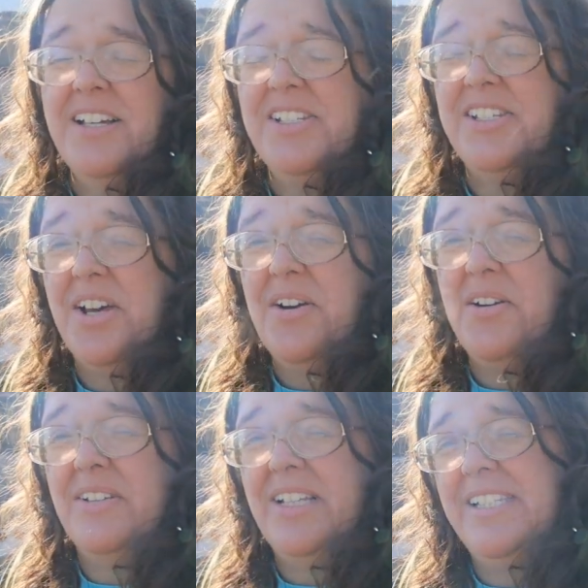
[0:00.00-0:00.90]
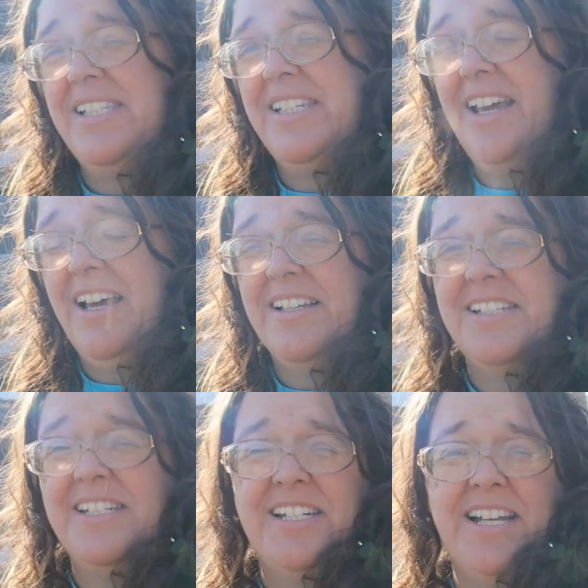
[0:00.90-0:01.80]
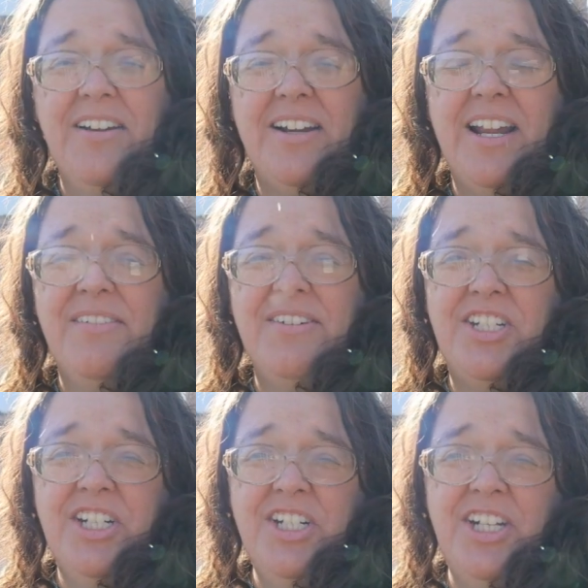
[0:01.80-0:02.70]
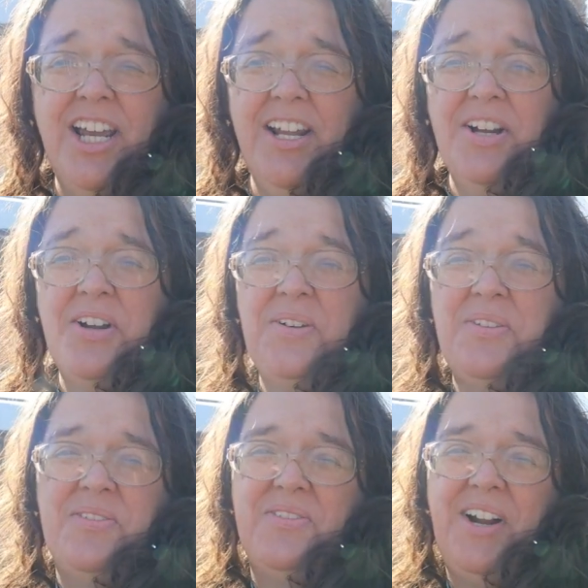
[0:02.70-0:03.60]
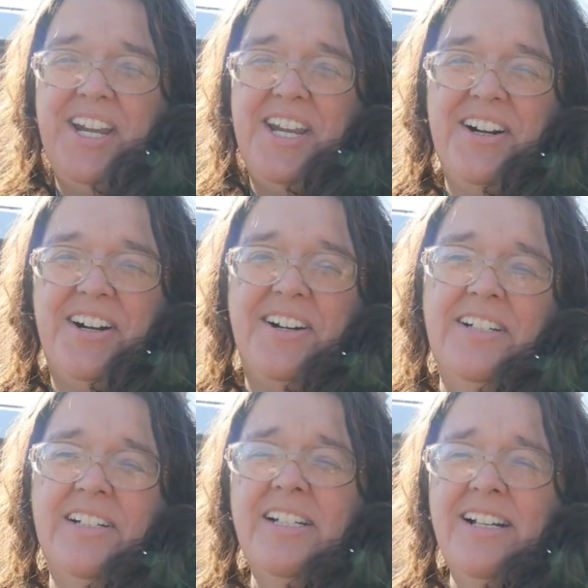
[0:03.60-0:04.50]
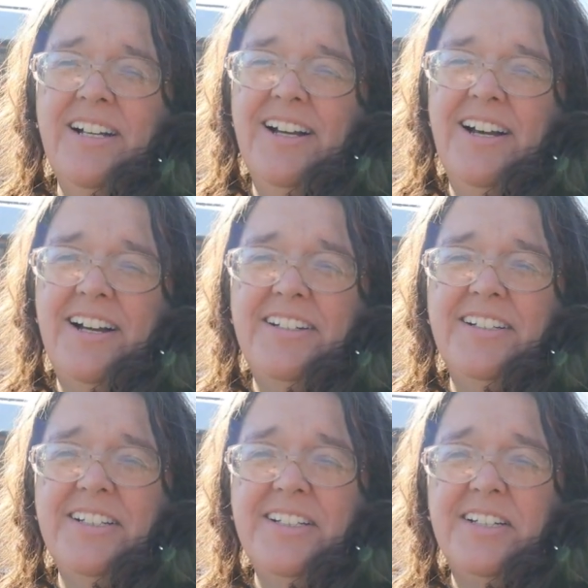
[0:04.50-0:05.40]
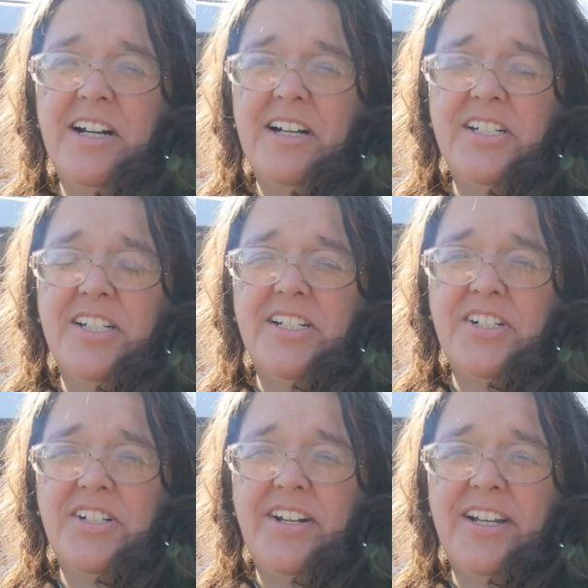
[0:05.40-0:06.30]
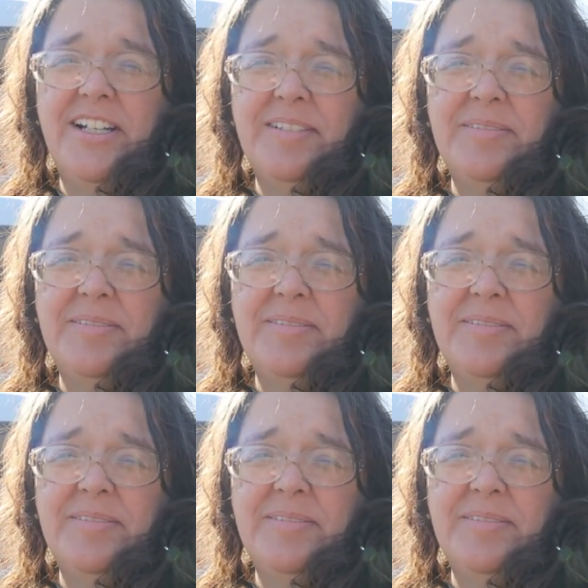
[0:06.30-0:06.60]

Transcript: So let's uh, sit down and have a chit chat right here on Garden Jen's Journey.